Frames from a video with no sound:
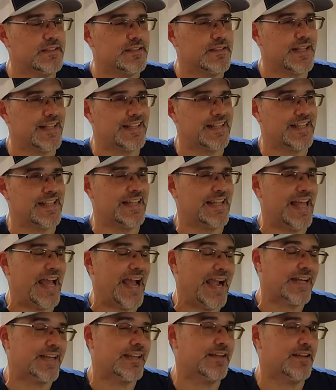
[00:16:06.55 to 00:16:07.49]
like they
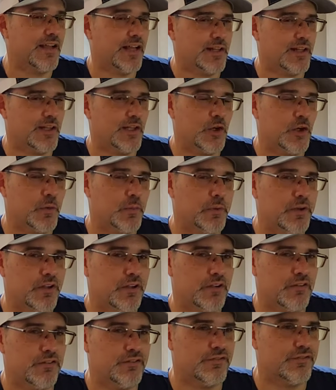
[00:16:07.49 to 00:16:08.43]
lacked a little bit
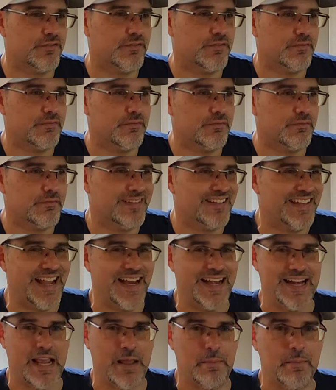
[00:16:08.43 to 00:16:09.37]
of
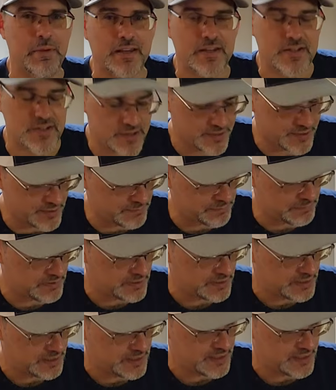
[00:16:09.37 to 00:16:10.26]
dynamics to them.